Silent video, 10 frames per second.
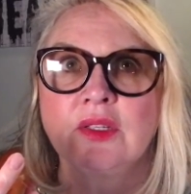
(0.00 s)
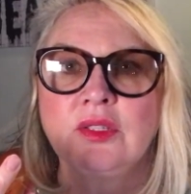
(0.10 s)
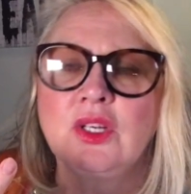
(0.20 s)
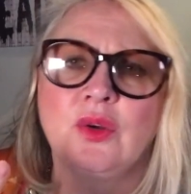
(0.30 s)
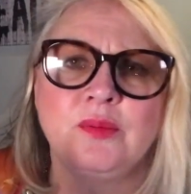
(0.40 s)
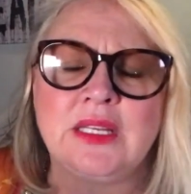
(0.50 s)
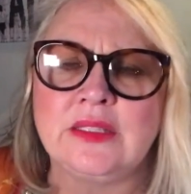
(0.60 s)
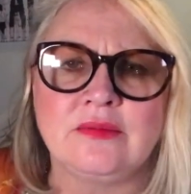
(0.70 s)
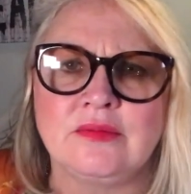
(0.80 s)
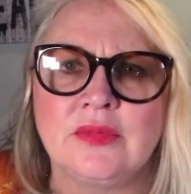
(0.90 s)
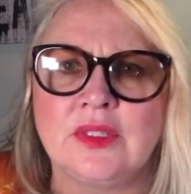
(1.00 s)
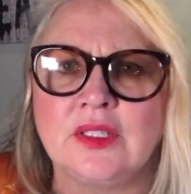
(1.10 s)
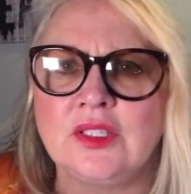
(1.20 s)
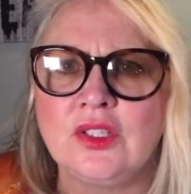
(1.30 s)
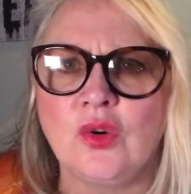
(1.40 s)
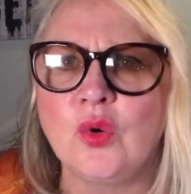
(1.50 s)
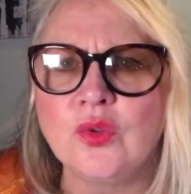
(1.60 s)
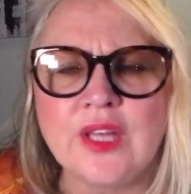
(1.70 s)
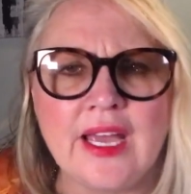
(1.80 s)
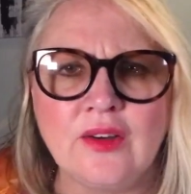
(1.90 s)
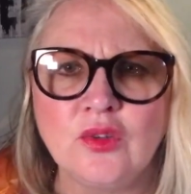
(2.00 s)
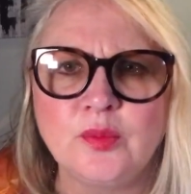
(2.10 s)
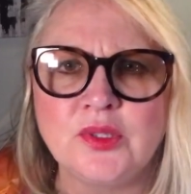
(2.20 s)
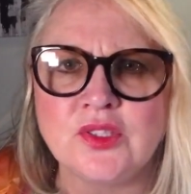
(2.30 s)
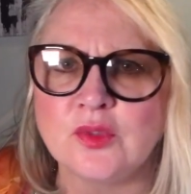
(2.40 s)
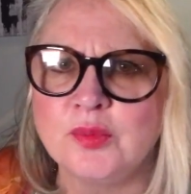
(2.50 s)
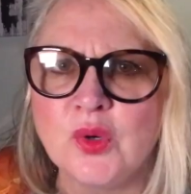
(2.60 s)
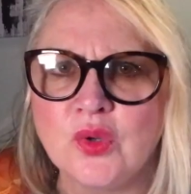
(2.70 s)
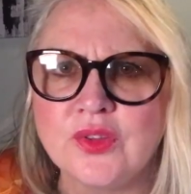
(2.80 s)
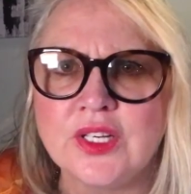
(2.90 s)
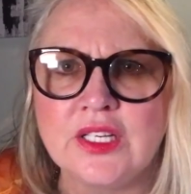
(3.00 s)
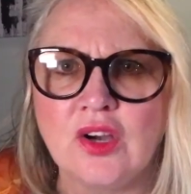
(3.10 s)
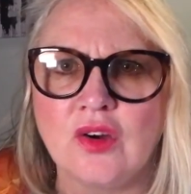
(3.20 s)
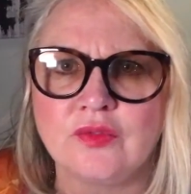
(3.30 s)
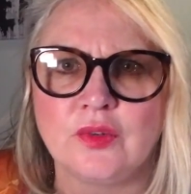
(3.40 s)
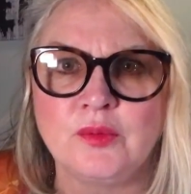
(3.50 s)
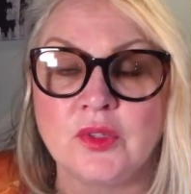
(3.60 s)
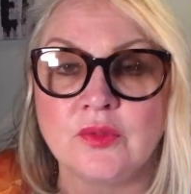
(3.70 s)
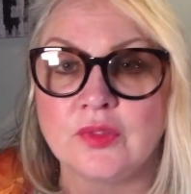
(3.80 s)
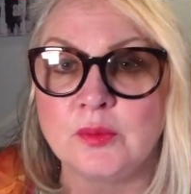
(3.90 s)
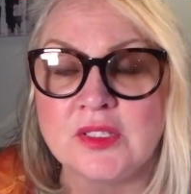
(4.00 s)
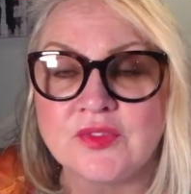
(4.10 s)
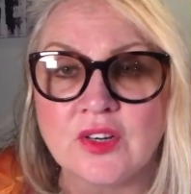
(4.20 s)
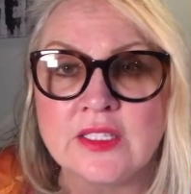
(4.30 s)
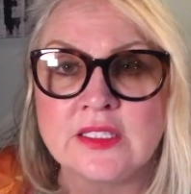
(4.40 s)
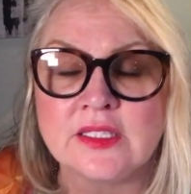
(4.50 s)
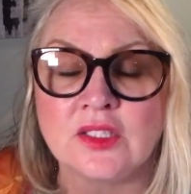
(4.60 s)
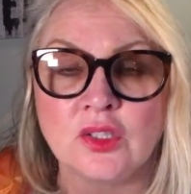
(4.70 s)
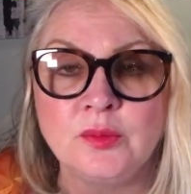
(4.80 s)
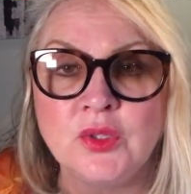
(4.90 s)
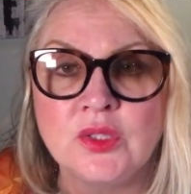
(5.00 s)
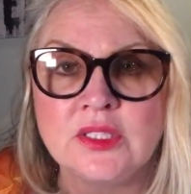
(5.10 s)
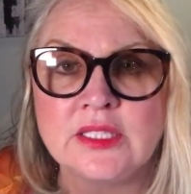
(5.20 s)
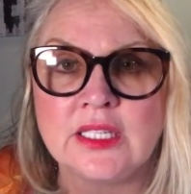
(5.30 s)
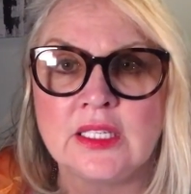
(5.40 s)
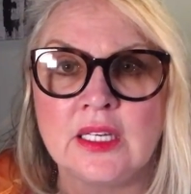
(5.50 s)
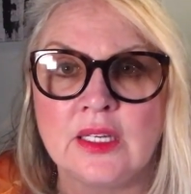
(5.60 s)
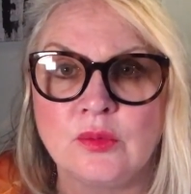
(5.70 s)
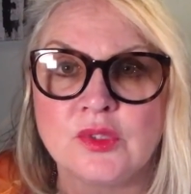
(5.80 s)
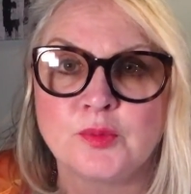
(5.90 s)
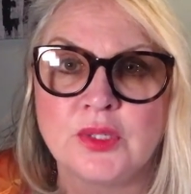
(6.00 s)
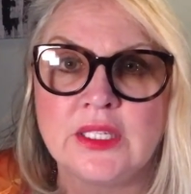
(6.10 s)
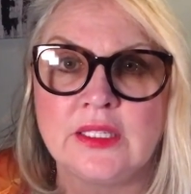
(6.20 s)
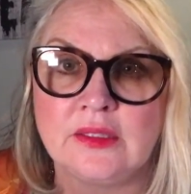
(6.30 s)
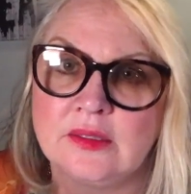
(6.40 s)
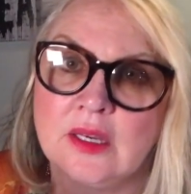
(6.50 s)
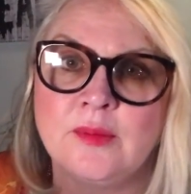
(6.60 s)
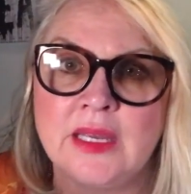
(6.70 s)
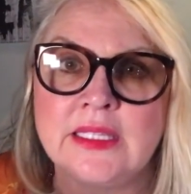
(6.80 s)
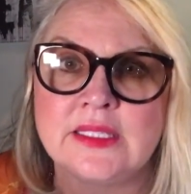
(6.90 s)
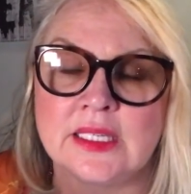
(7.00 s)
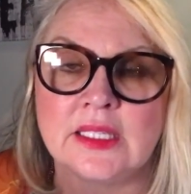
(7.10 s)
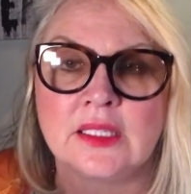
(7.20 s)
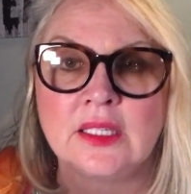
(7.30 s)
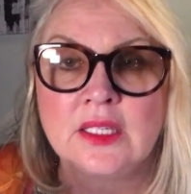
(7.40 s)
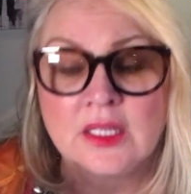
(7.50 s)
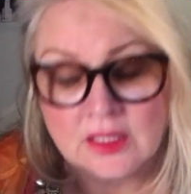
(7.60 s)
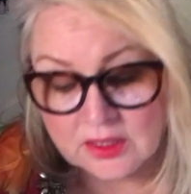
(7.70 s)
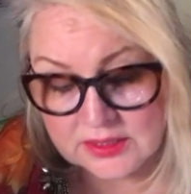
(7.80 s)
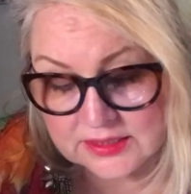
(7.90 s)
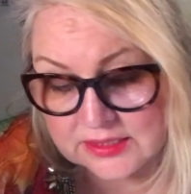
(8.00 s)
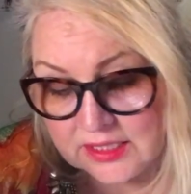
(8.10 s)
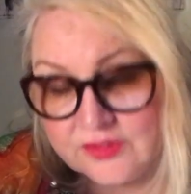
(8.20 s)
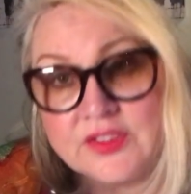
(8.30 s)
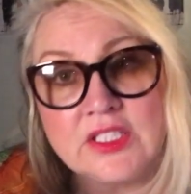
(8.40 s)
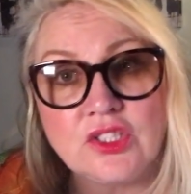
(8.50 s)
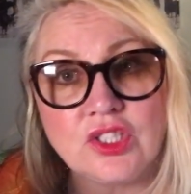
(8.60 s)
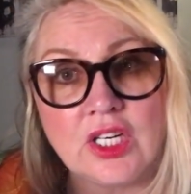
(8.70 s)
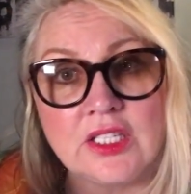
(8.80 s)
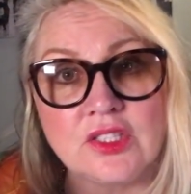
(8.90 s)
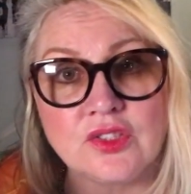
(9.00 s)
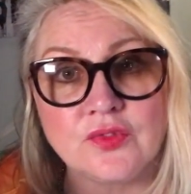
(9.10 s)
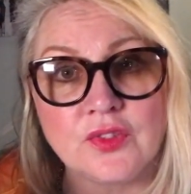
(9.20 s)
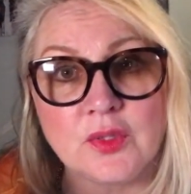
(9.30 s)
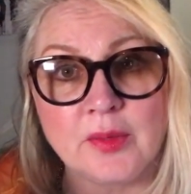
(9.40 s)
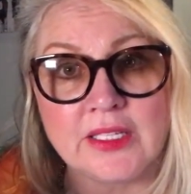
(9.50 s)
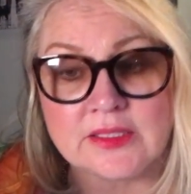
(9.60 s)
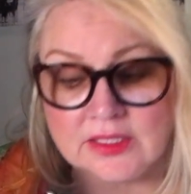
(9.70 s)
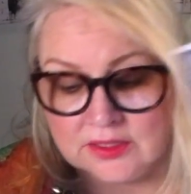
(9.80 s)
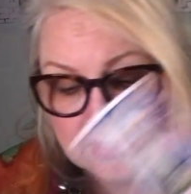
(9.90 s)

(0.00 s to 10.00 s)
you know, I mean, all the help and support that he got from his friends and community, it was pretty amazing. And his life did change for the better.